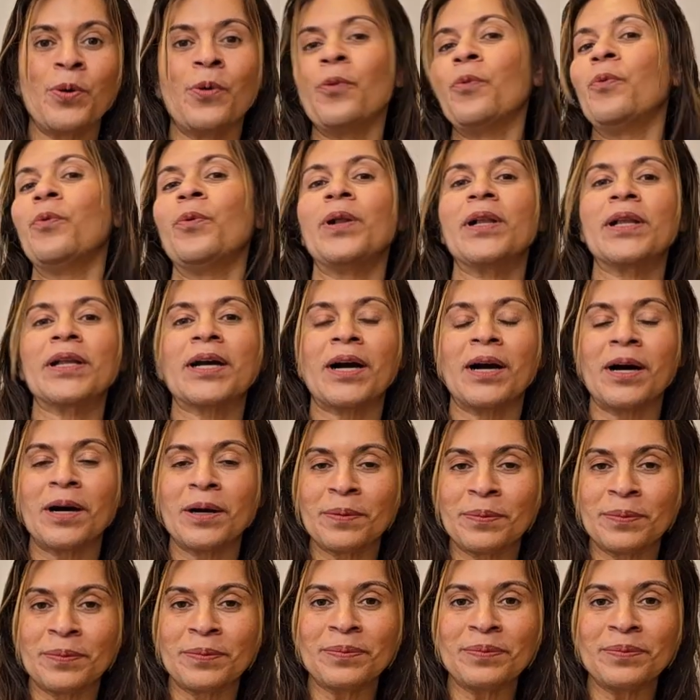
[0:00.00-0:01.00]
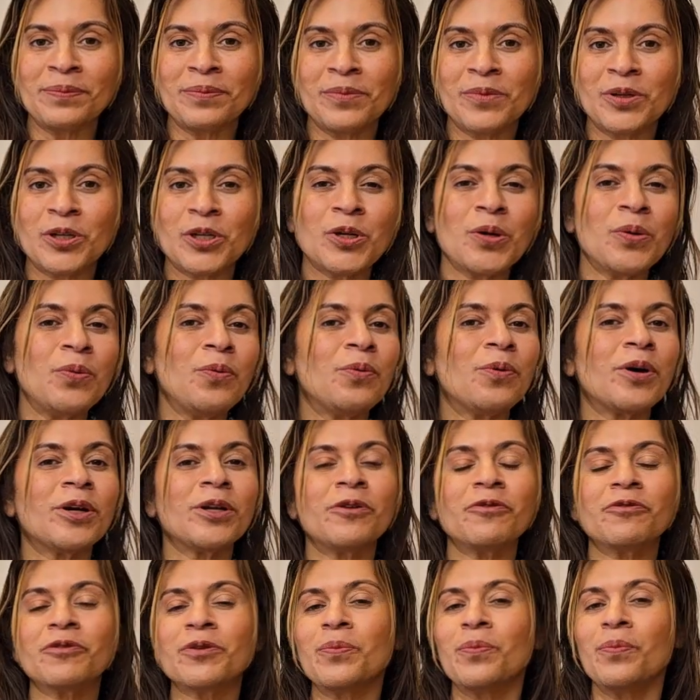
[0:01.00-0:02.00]
we'll come to one
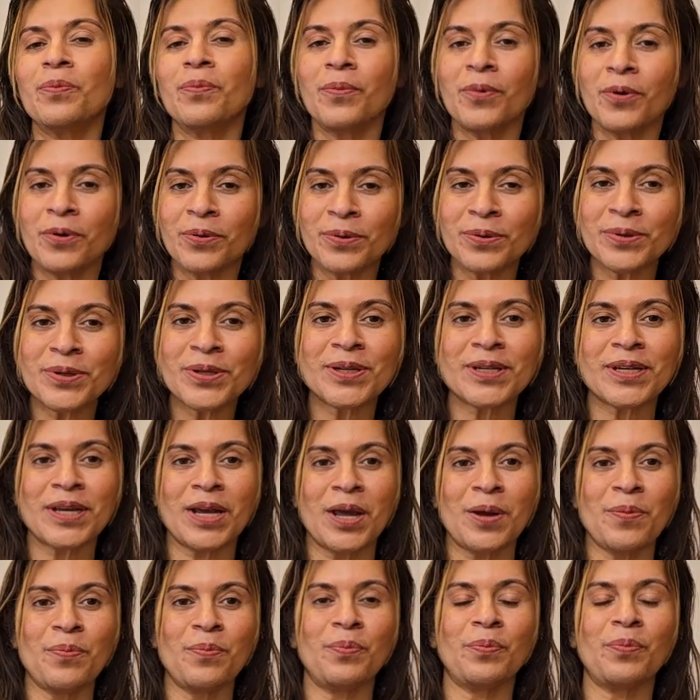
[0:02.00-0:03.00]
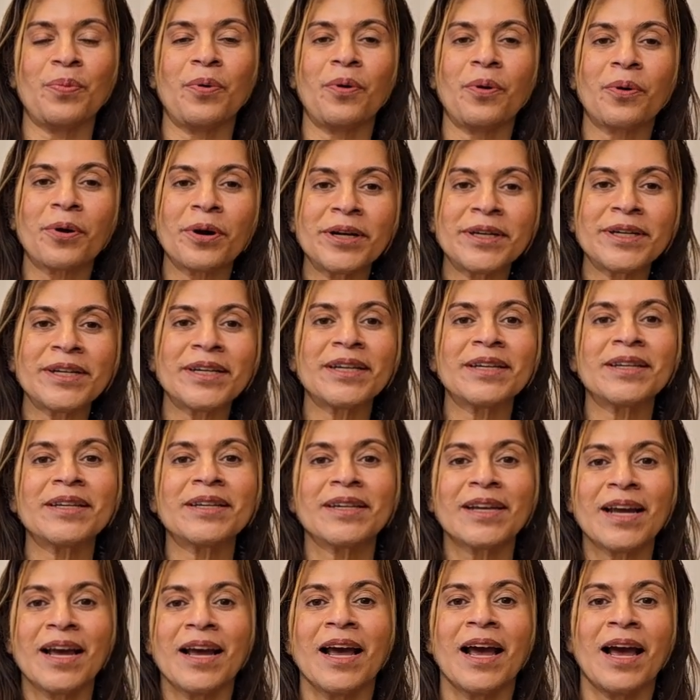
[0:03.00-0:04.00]
of the most
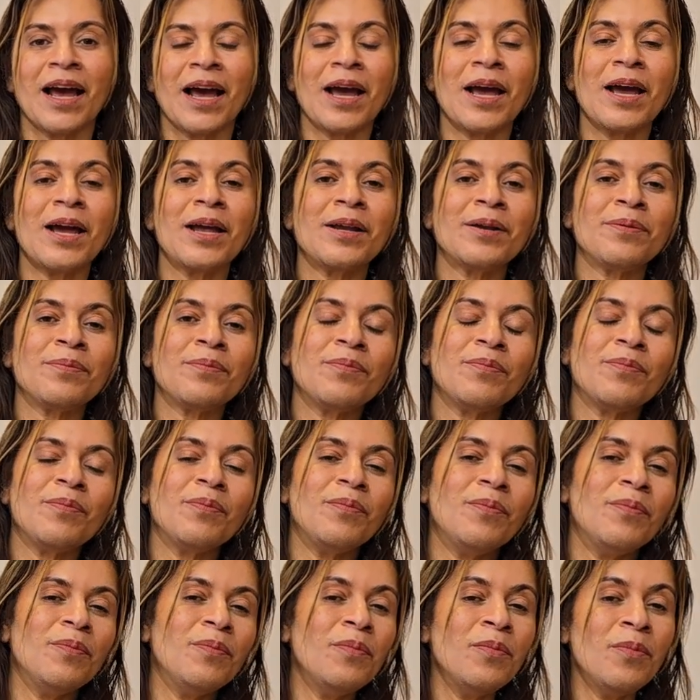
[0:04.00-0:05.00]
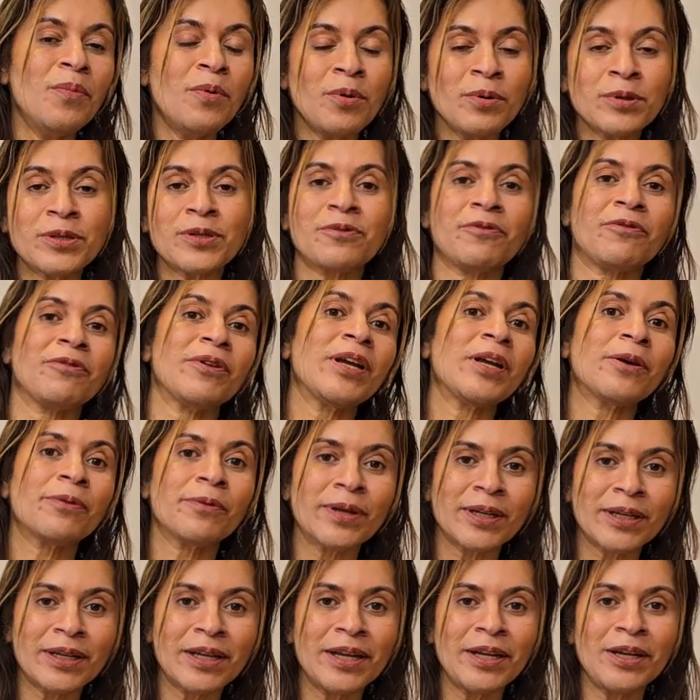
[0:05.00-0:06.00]
important and most
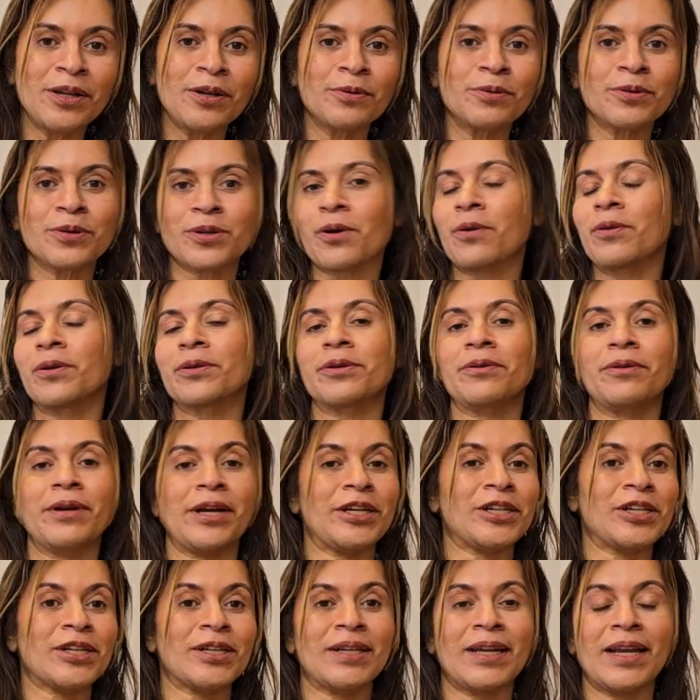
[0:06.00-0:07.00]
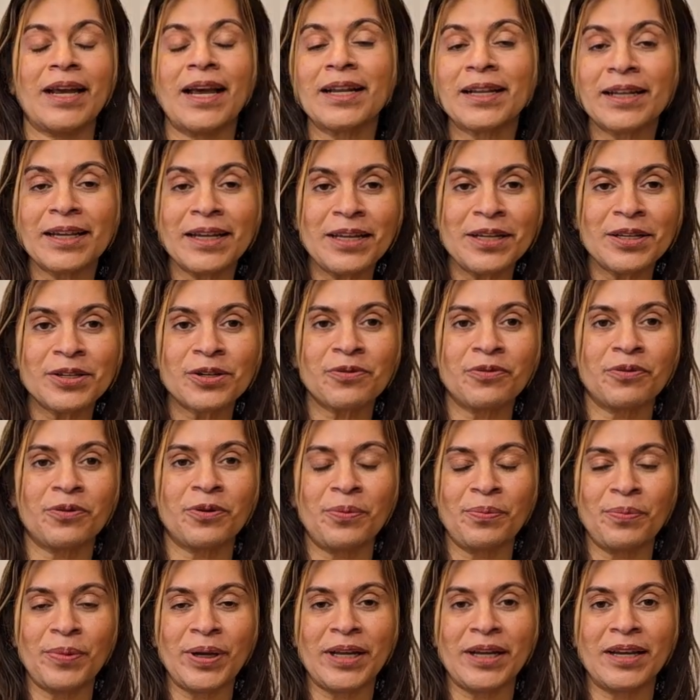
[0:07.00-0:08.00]
frequently used alteration, at least for
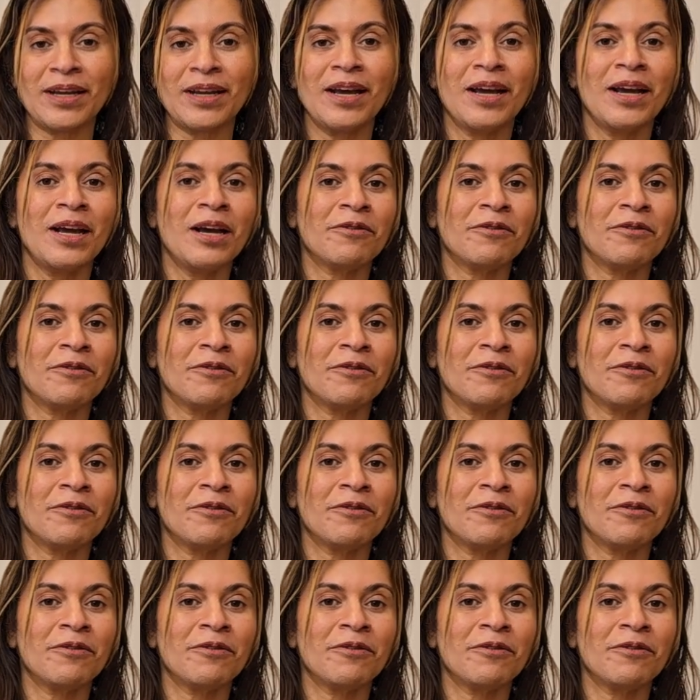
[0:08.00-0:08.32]
me,